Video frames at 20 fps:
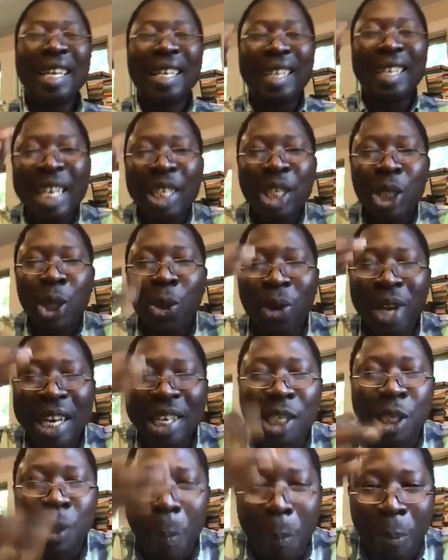
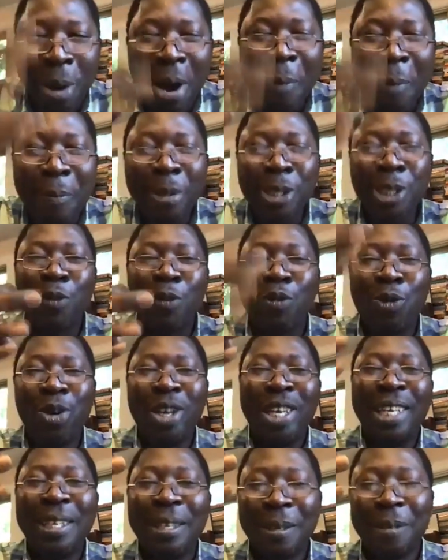discouraged
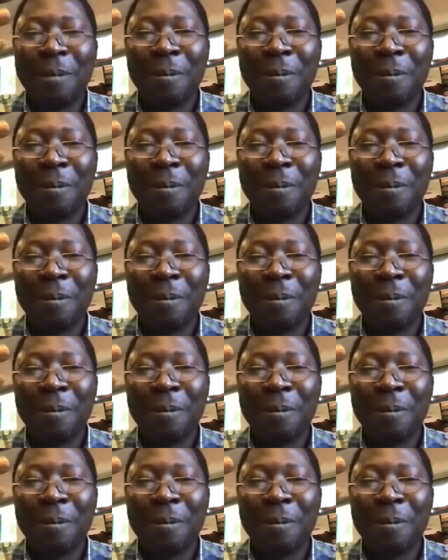purposefully